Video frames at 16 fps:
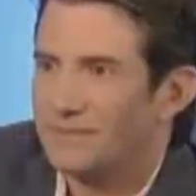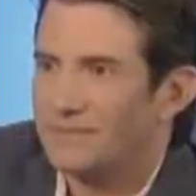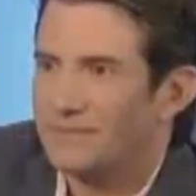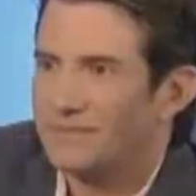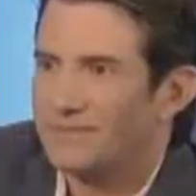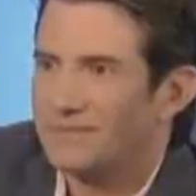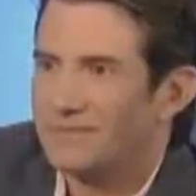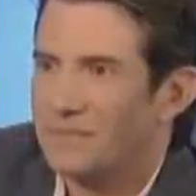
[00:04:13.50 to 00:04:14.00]

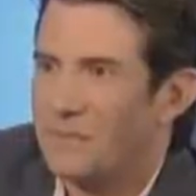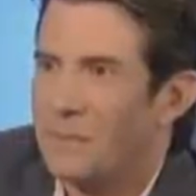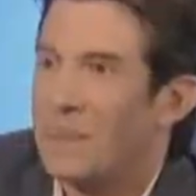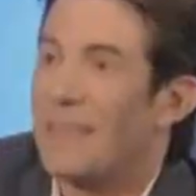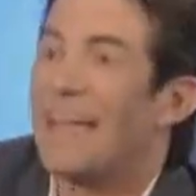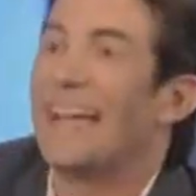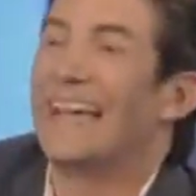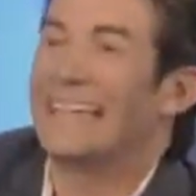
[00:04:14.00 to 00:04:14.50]
rooms.
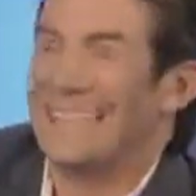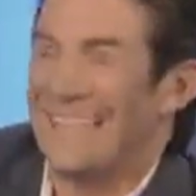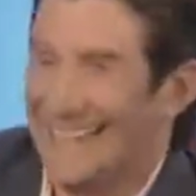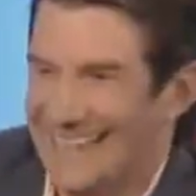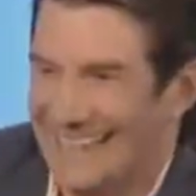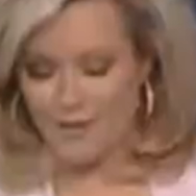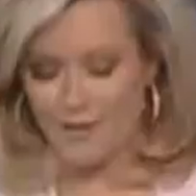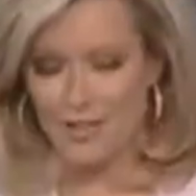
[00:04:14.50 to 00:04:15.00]
Thanks so
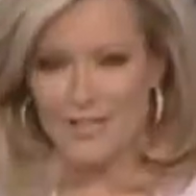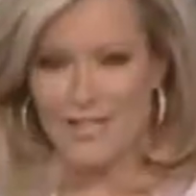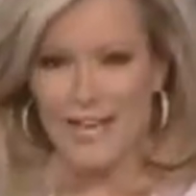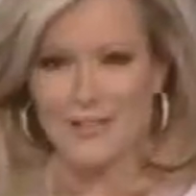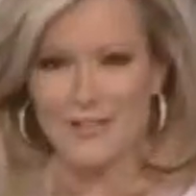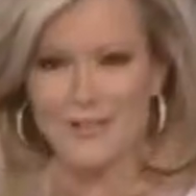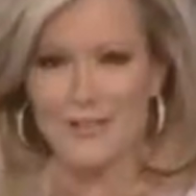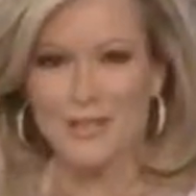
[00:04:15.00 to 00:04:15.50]
much for
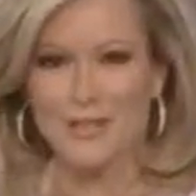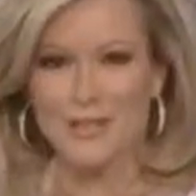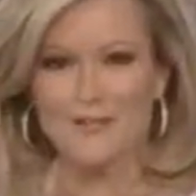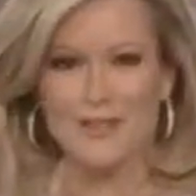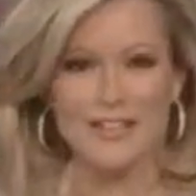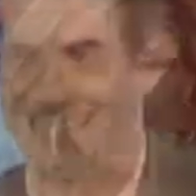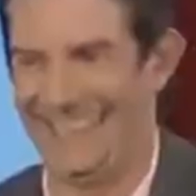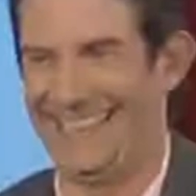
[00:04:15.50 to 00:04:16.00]
Dr.
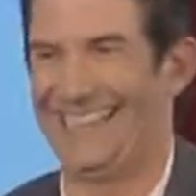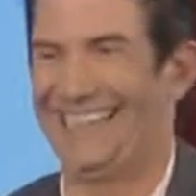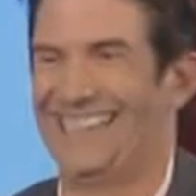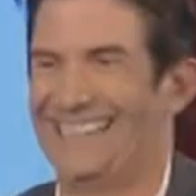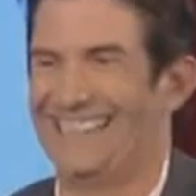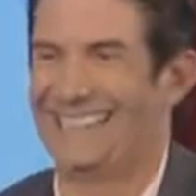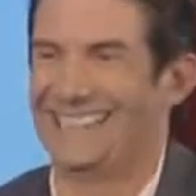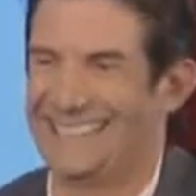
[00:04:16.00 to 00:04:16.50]
Woody,
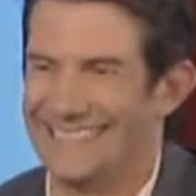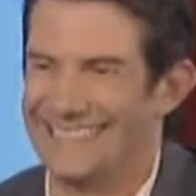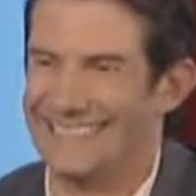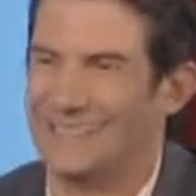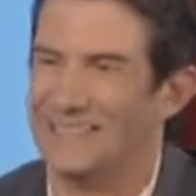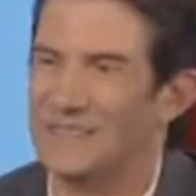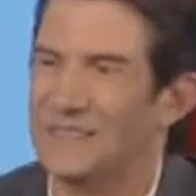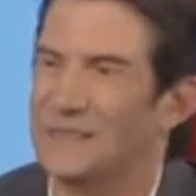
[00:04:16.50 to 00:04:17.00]
although the
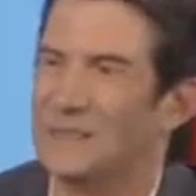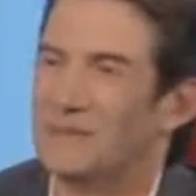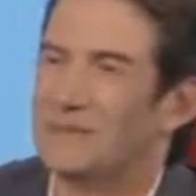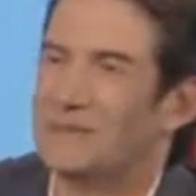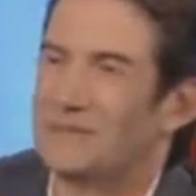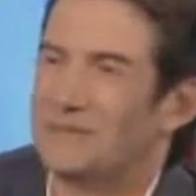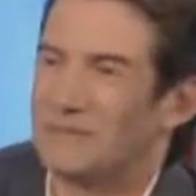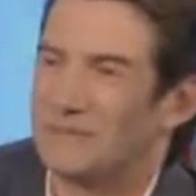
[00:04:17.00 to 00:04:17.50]
hotel
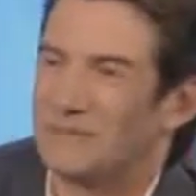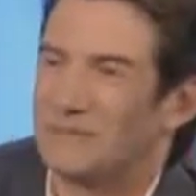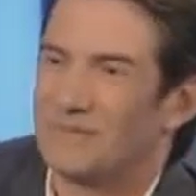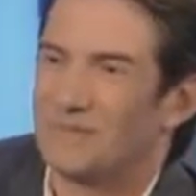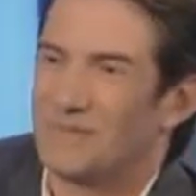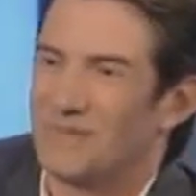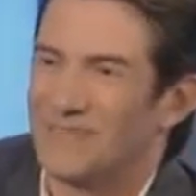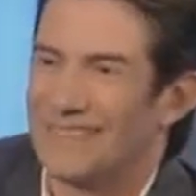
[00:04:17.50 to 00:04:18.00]
rooms are
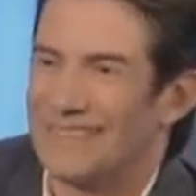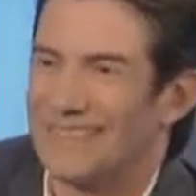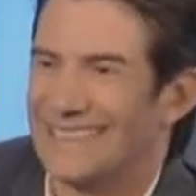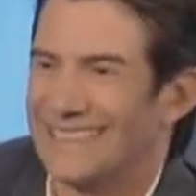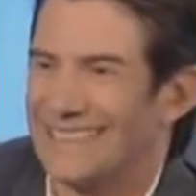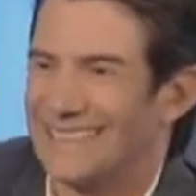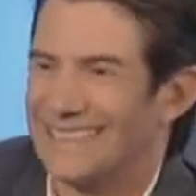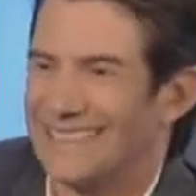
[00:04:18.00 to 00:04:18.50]
admittedly bigger,
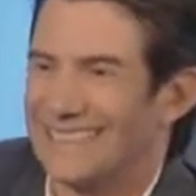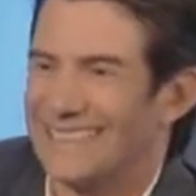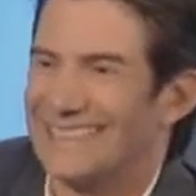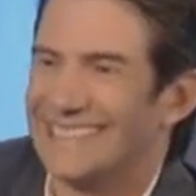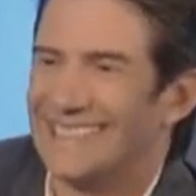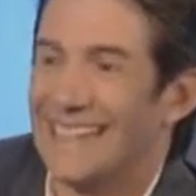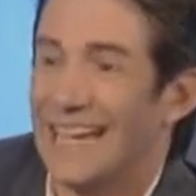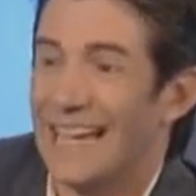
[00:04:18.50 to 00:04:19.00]

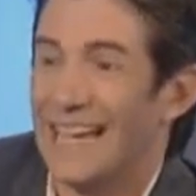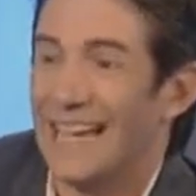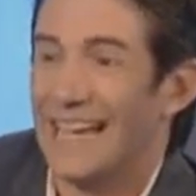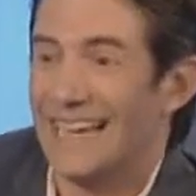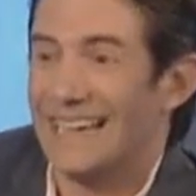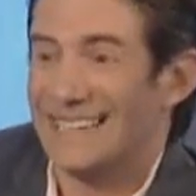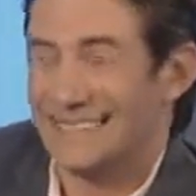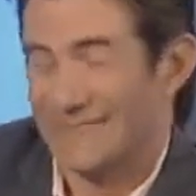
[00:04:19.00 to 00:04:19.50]
but not
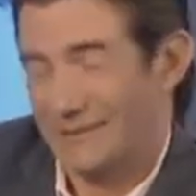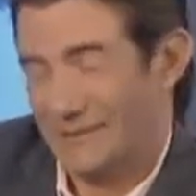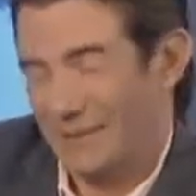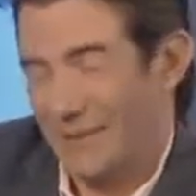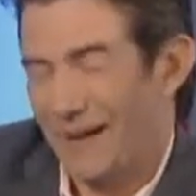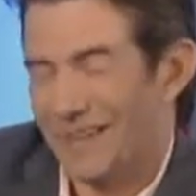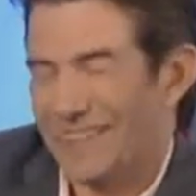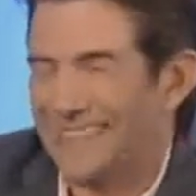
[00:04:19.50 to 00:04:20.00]
much.
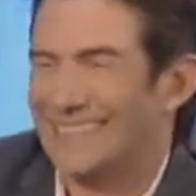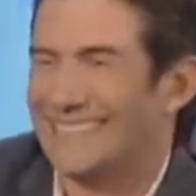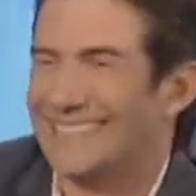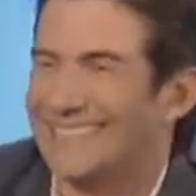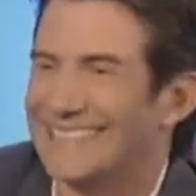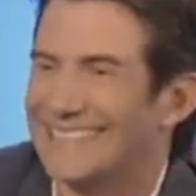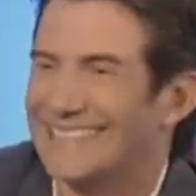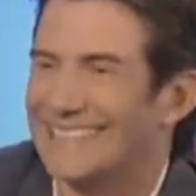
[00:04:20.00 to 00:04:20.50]
Dr. Woody,
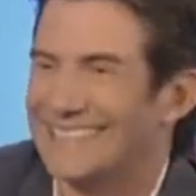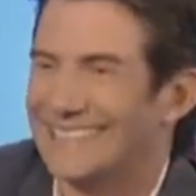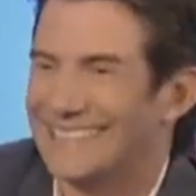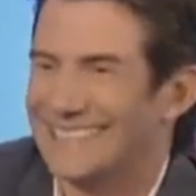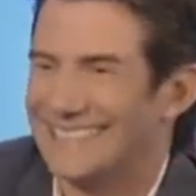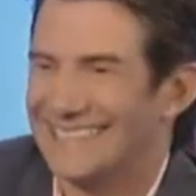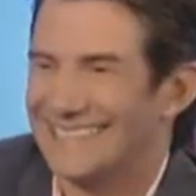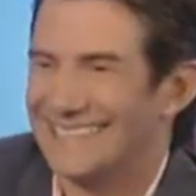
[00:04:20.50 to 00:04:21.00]
thanks for
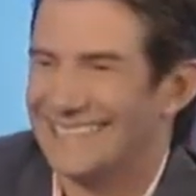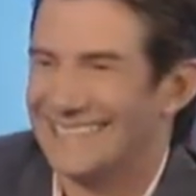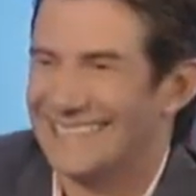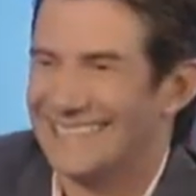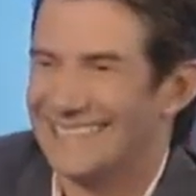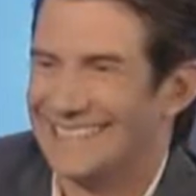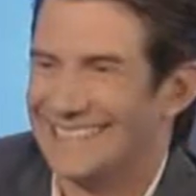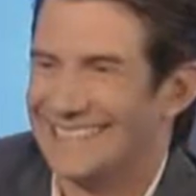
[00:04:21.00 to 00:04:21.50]
coming on.
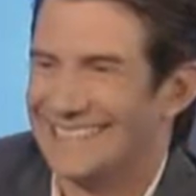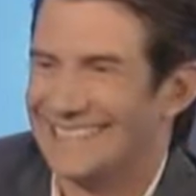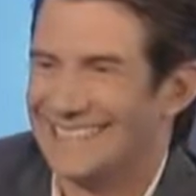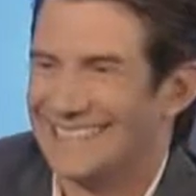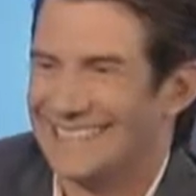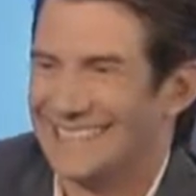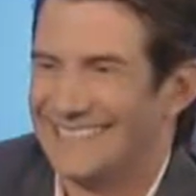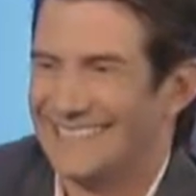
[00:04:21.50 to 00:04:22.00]
Great
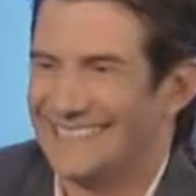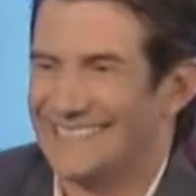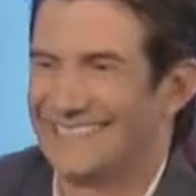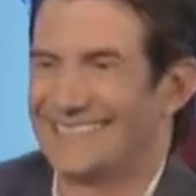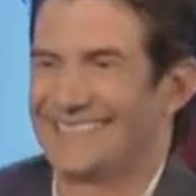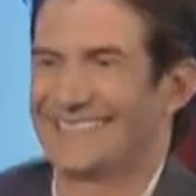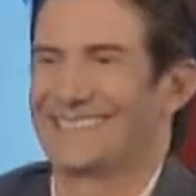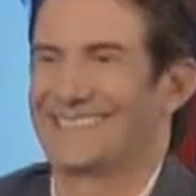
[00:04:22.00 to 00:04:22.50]
stuff. 50
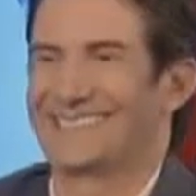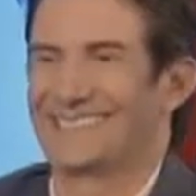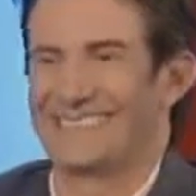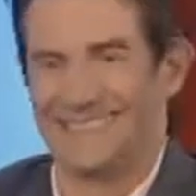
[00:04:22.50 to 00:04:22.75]
years old, the